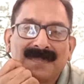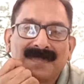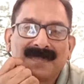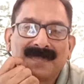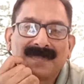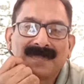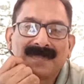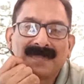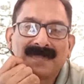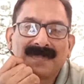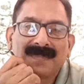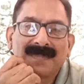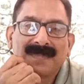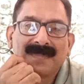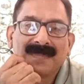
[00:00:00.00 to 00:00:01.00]

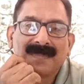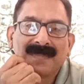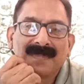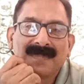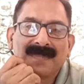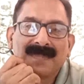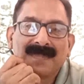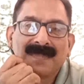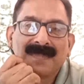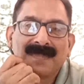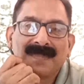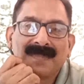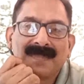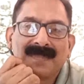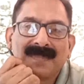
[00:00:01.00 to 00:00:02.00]

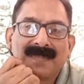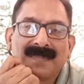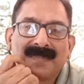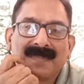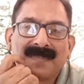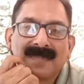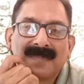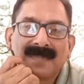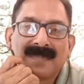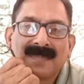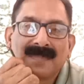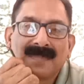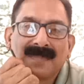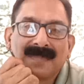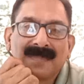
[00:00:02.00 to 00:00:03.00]

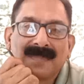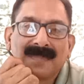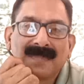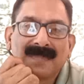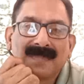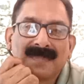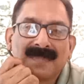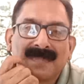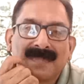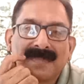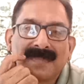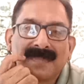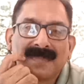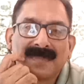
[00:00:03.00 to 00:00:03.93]
(silent)